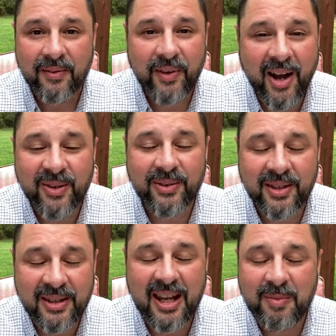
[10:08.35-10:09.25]
Father, in
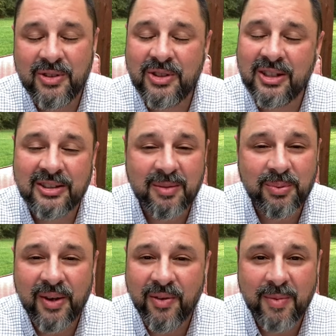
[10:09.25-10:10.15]
the name of Jesus, I
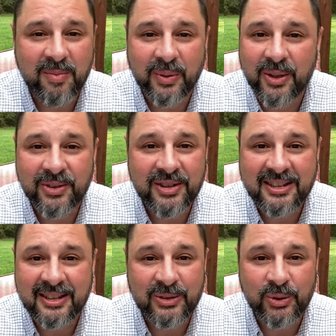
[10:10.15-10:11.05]
pray for my brothers and
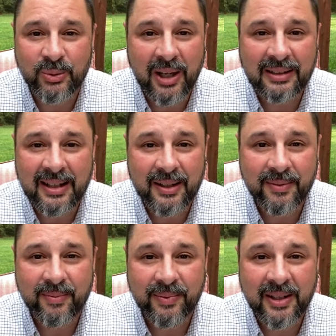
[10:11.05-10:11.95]
sisters right
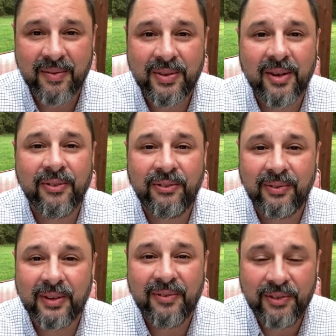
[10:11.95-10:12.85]
now that if they're
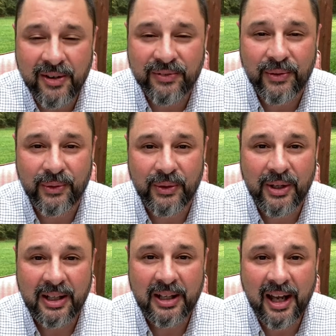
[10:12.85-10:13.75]
fearful,
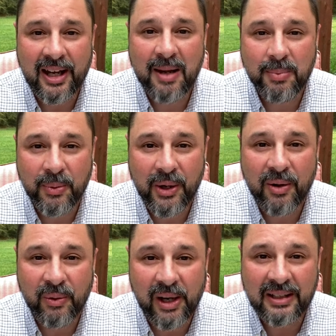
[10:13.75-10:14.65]
God, I
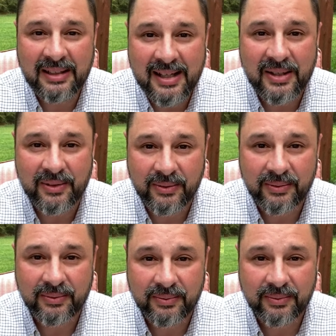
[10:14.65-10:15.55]
pray right now
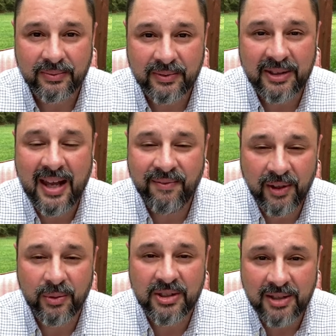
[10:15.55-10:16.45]
that that
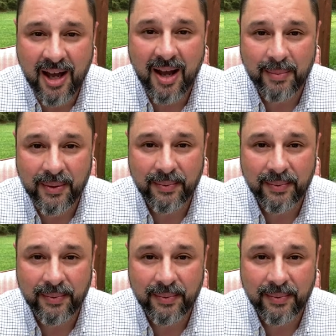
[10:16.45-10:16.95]
fear would stop.